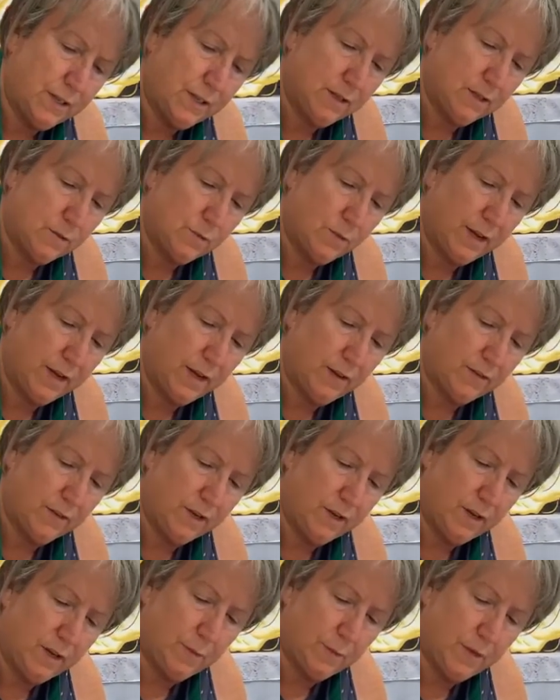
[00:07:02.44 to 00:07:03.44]
to be this way
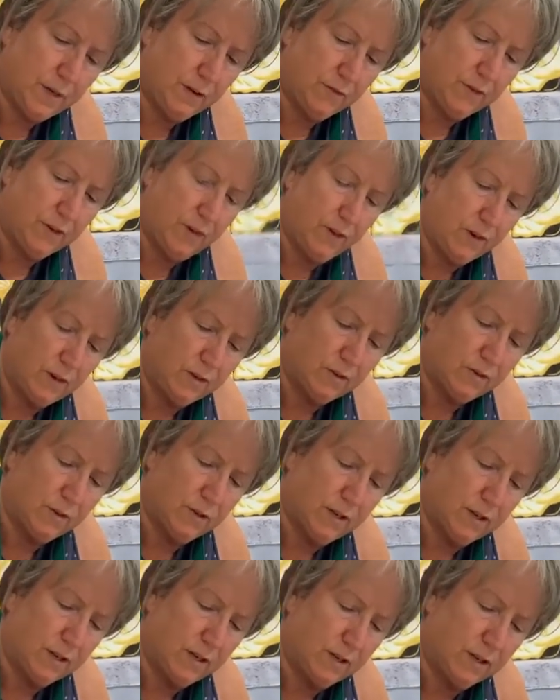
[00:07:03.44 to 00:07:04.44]
every year, but every year I
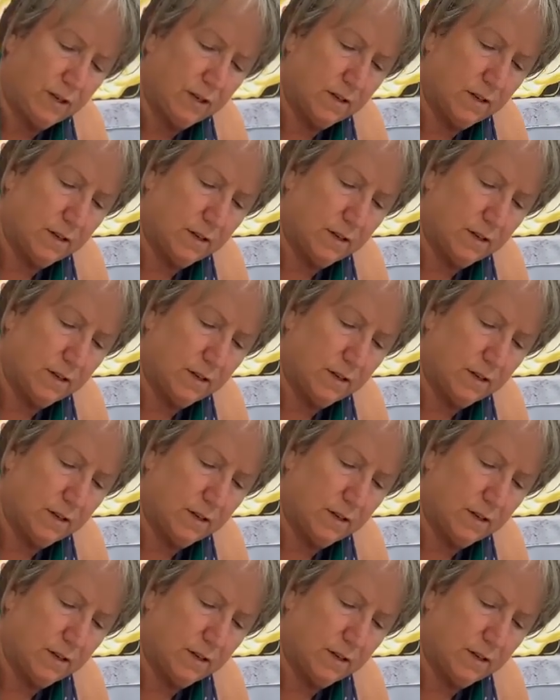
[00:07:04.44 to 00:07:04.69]
dread it.